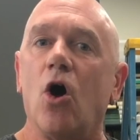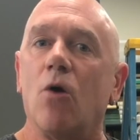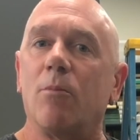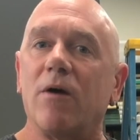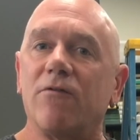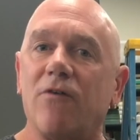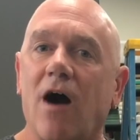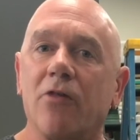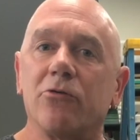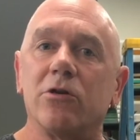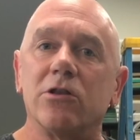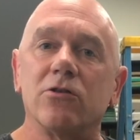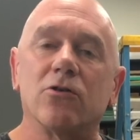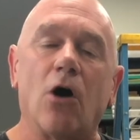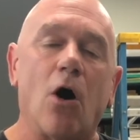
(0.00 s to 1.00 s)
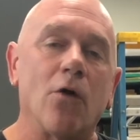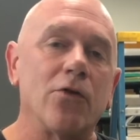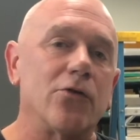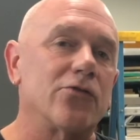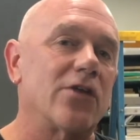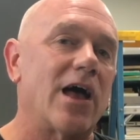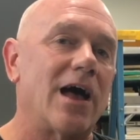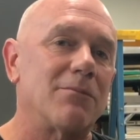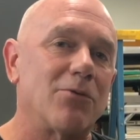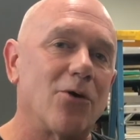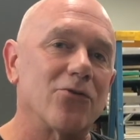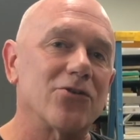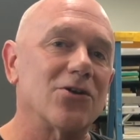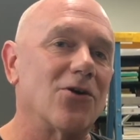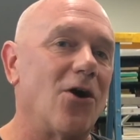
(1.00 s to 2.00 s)
My father didn't call those
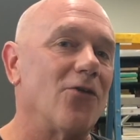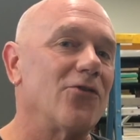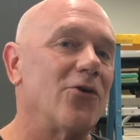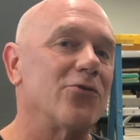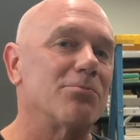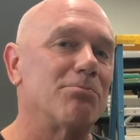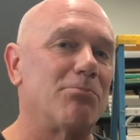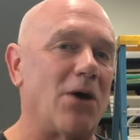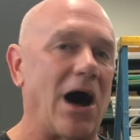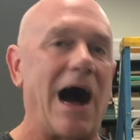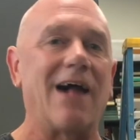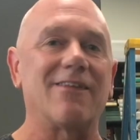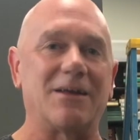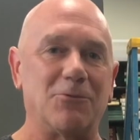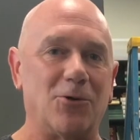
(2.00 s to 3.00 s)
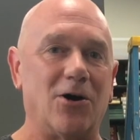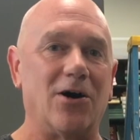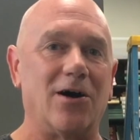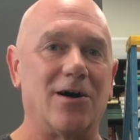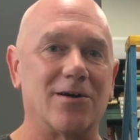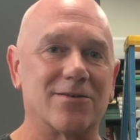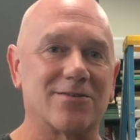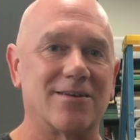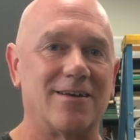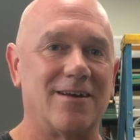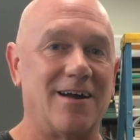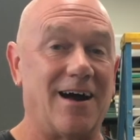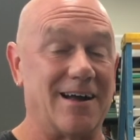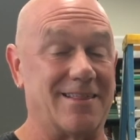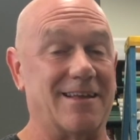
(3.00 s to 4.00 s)
tadpoles, he called those pollywogs.
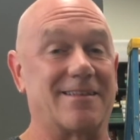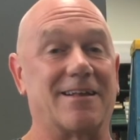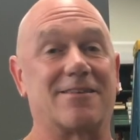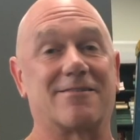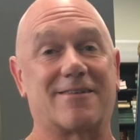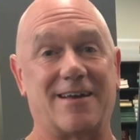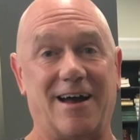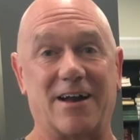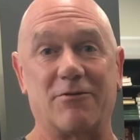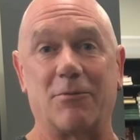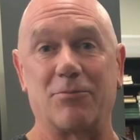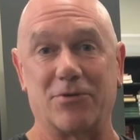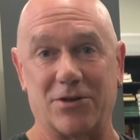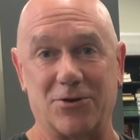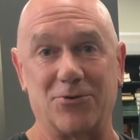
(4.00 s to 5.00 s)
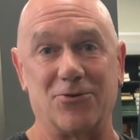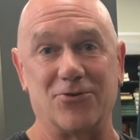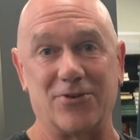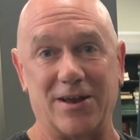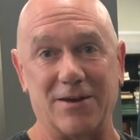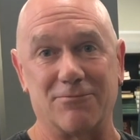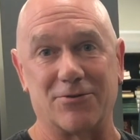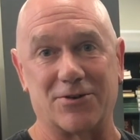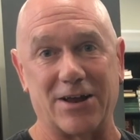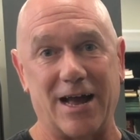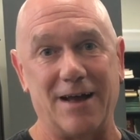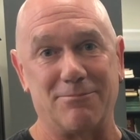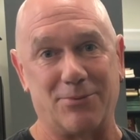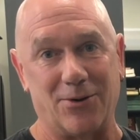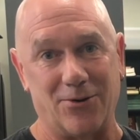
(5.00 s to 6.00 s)
I think that's kind of a pretty cool name for
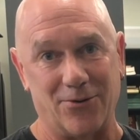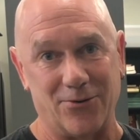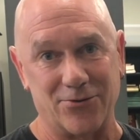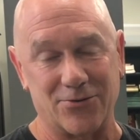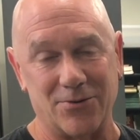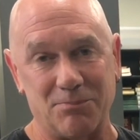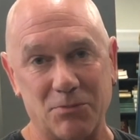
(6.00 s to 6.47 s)
tadpoles.